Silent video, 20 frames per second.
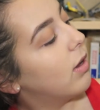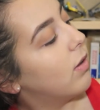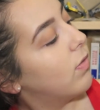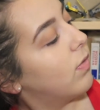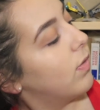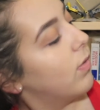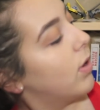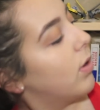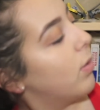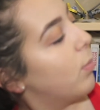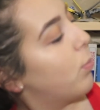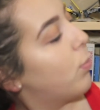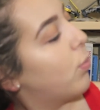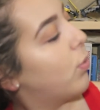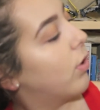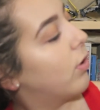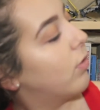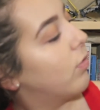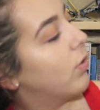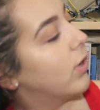of
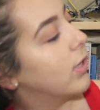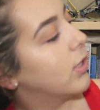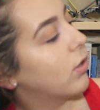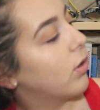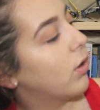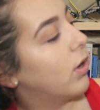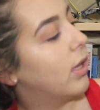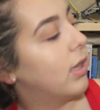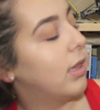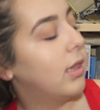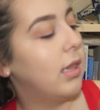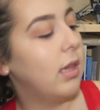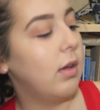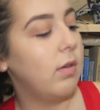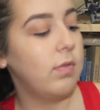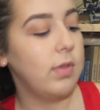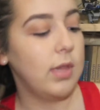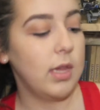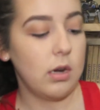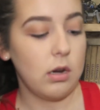Born Fresco and
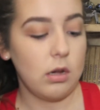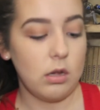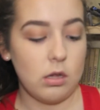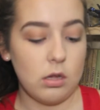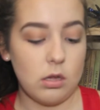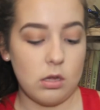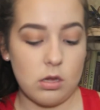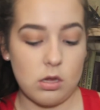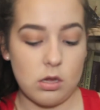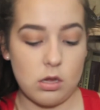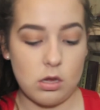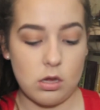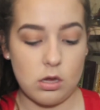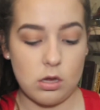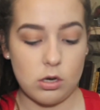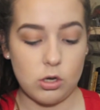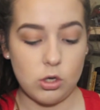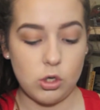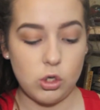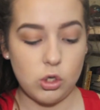Love Letter.
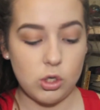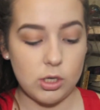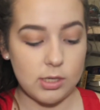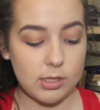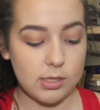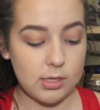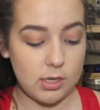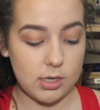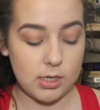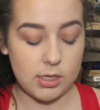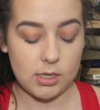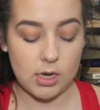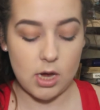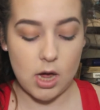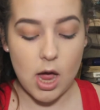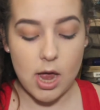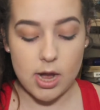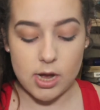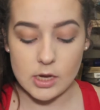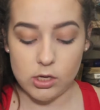Just a
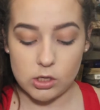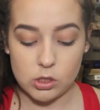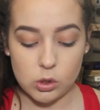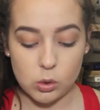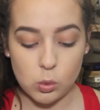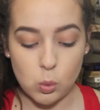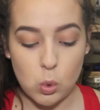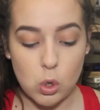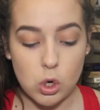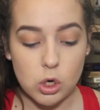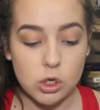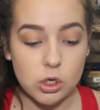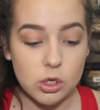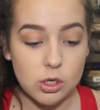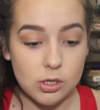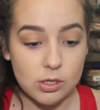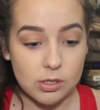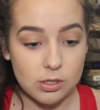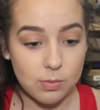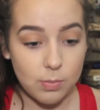tiny
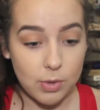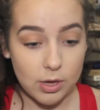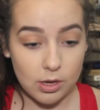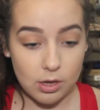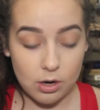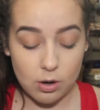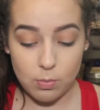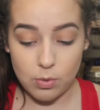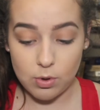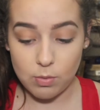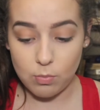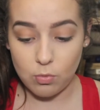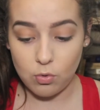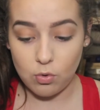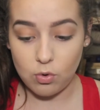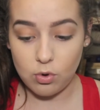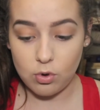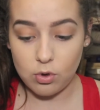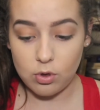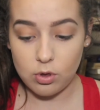swoosh, just to make it a bit
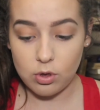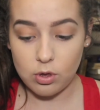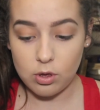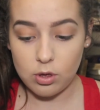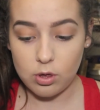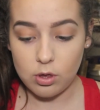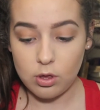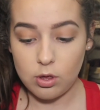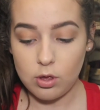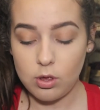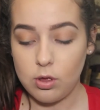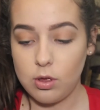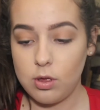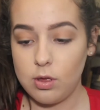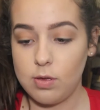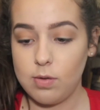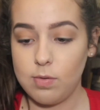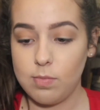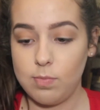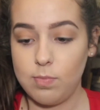more
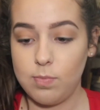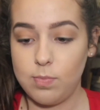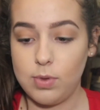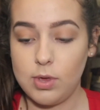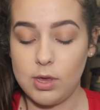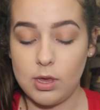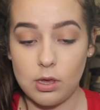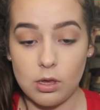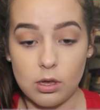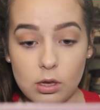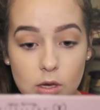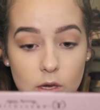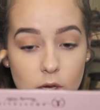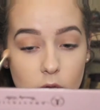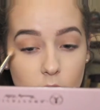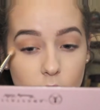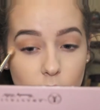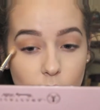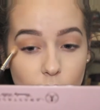pink.